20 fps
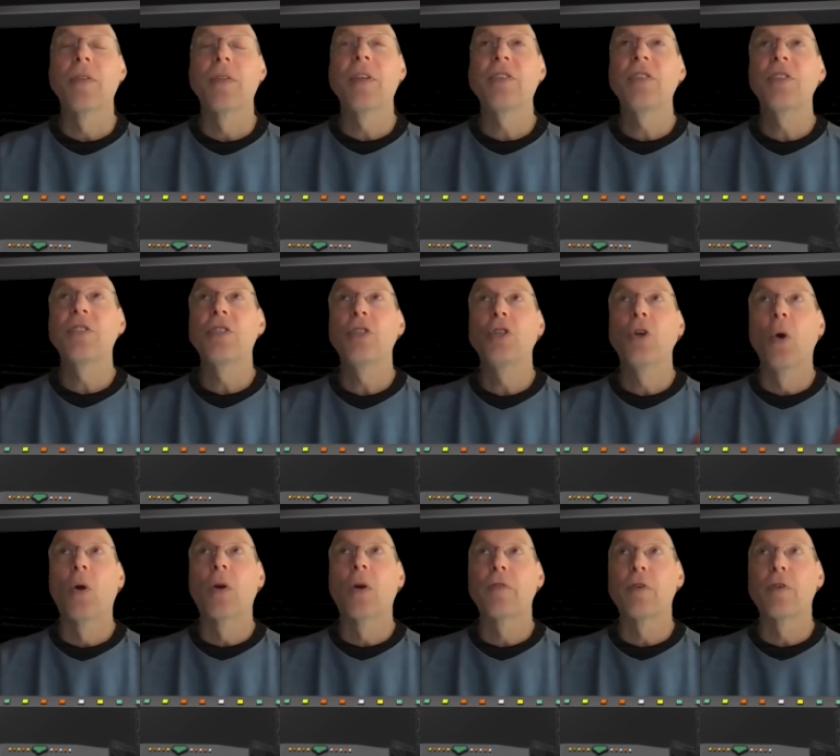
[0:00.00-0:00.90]
This is
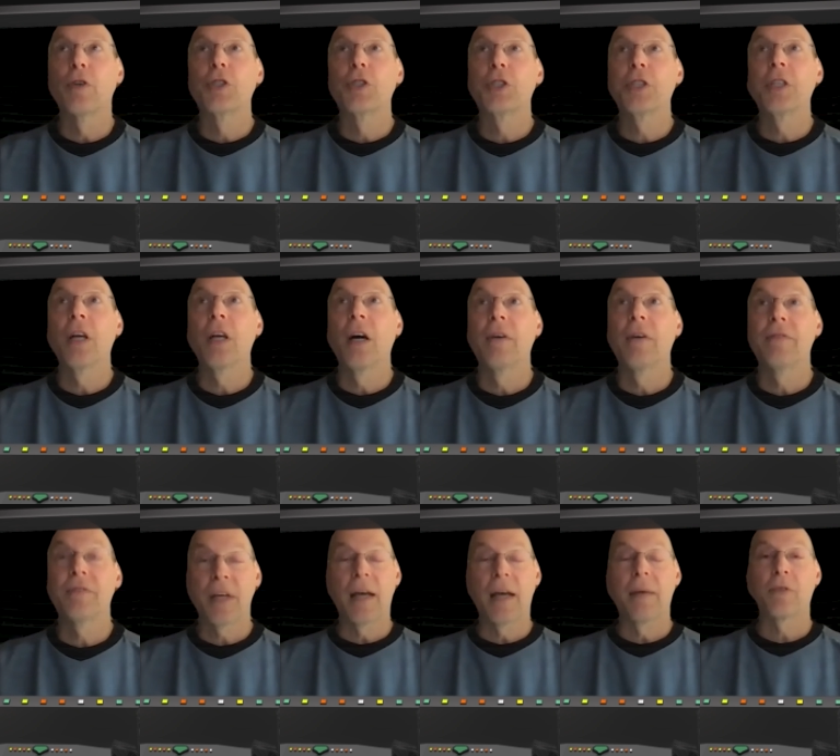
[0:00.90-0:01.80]
your version
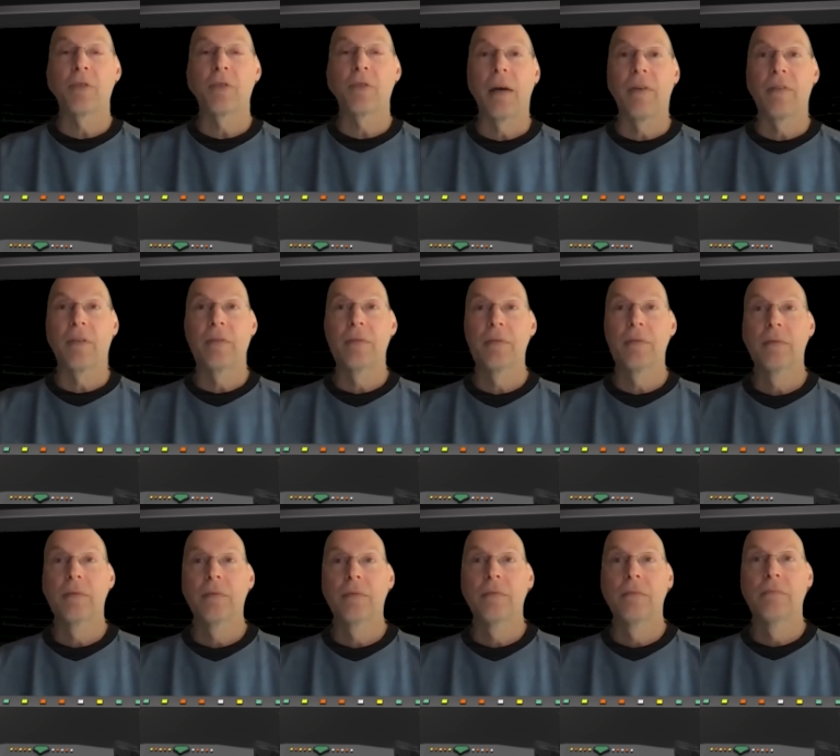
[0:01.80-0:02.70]
of time travel.
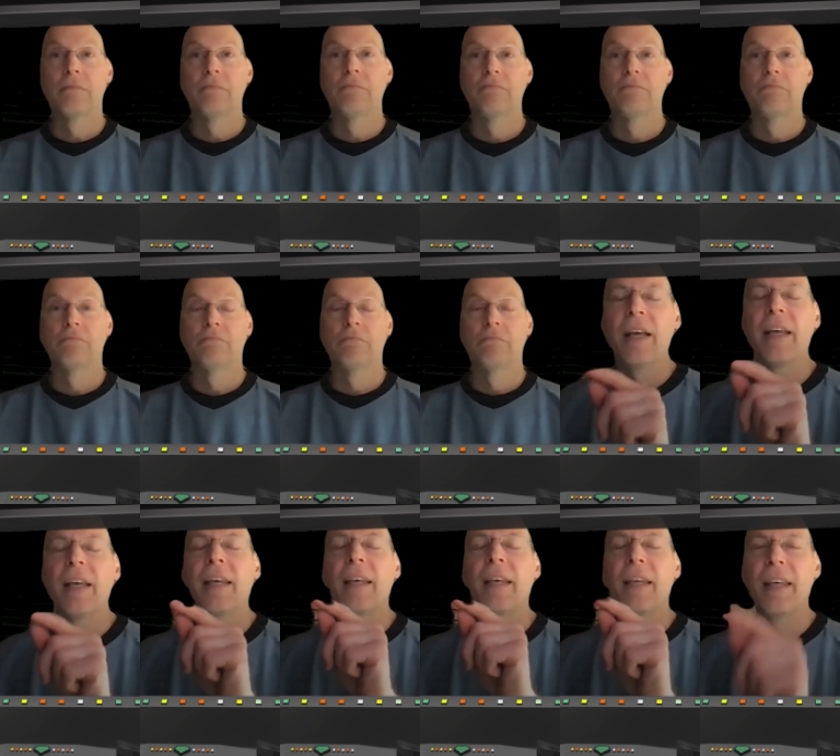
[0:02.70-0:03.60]

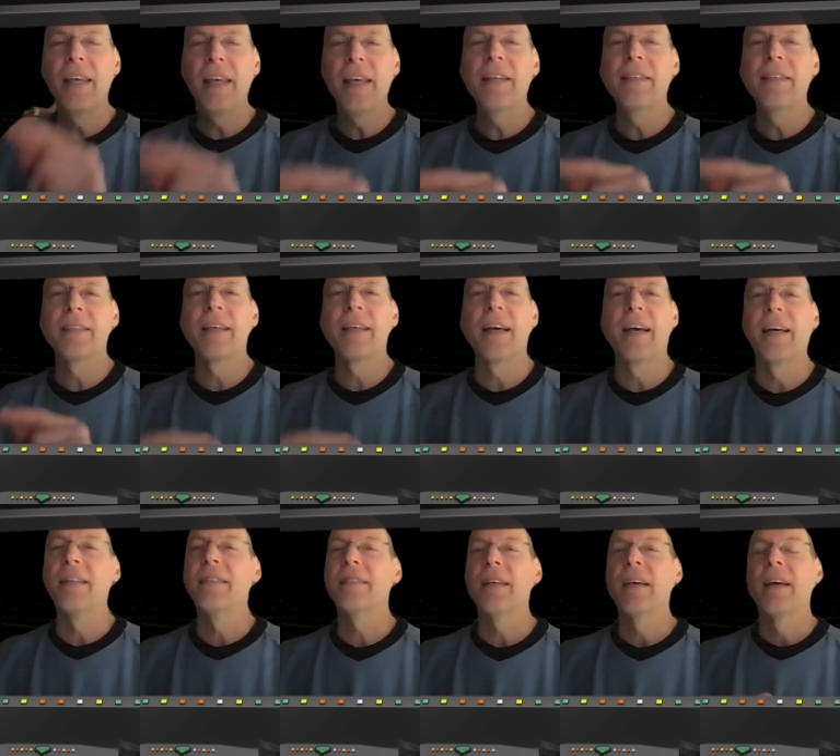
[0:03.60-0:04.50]
He
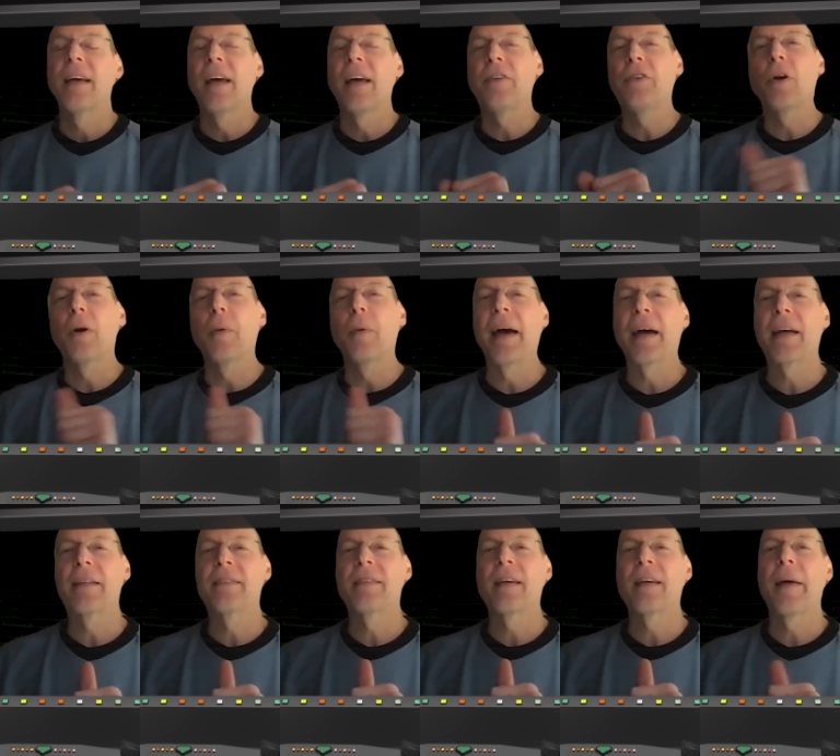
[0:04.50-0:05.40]
says, and you go back
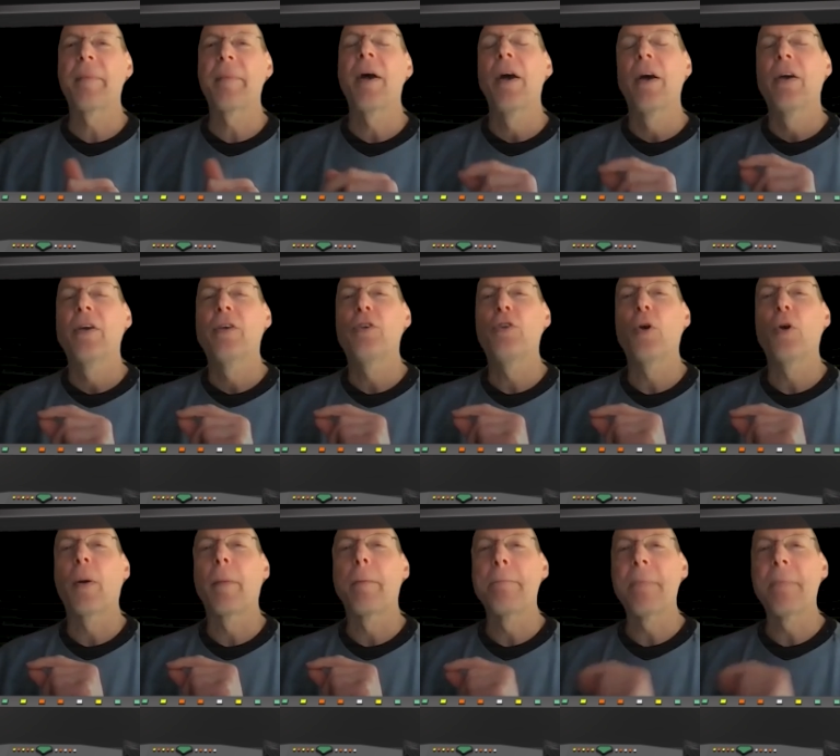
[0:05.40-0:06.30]
in time,
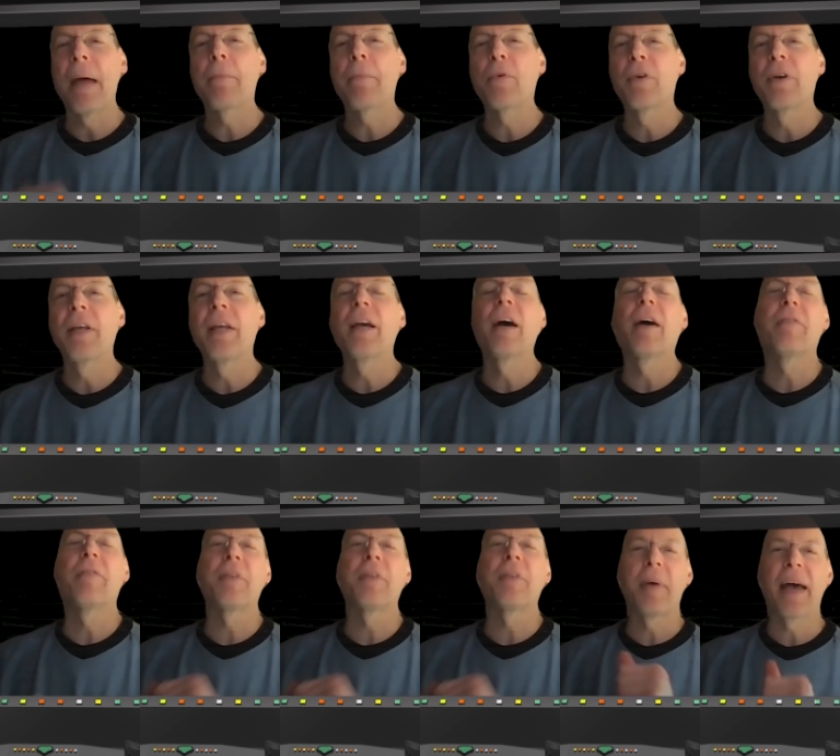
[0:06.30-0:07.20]
your memory
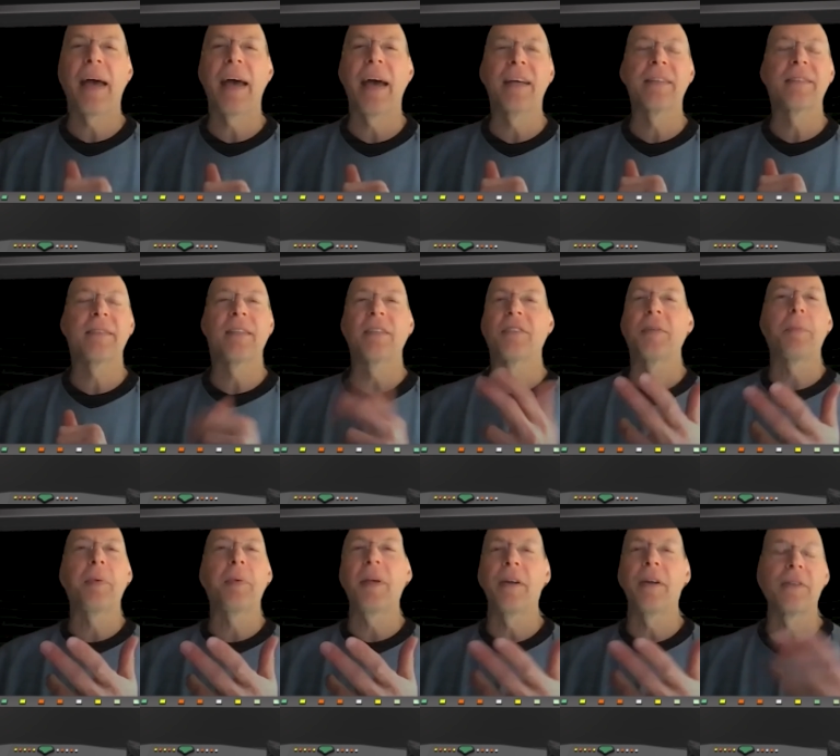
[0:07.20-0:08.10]
of the past
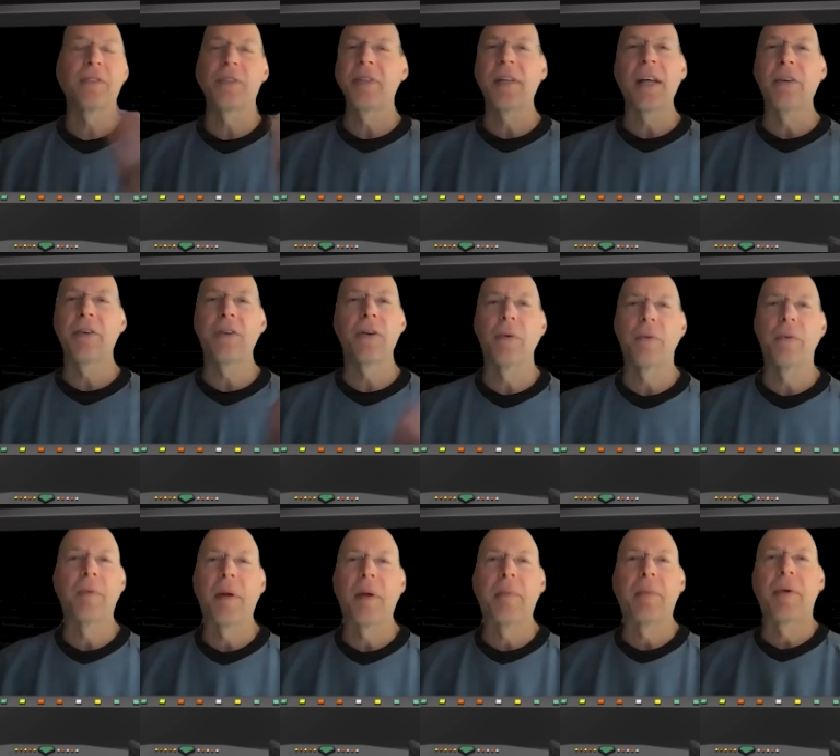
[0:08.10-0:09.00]
disappears, and now you don't
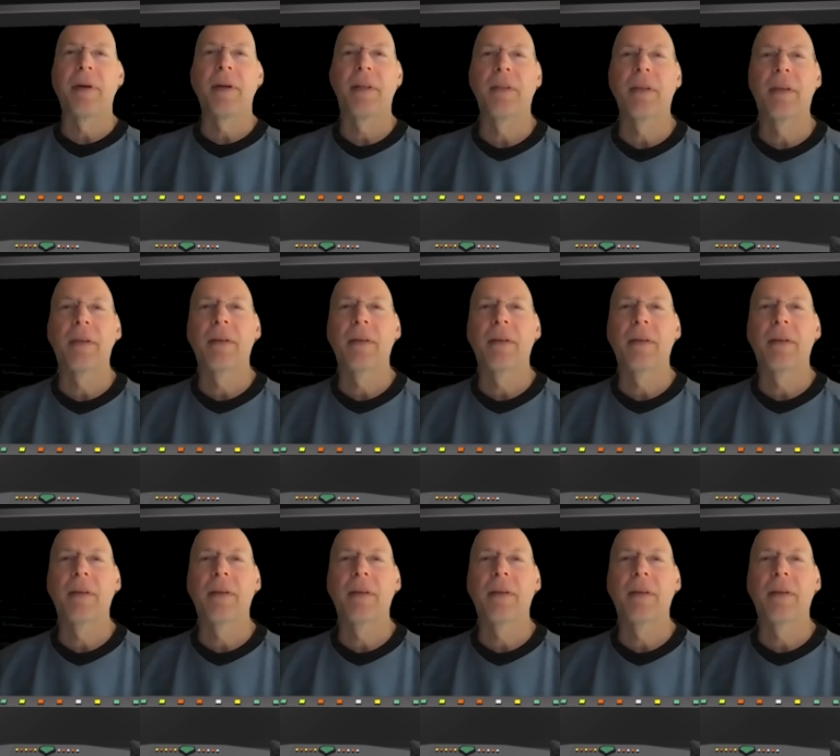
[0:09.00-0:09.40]
remember anything.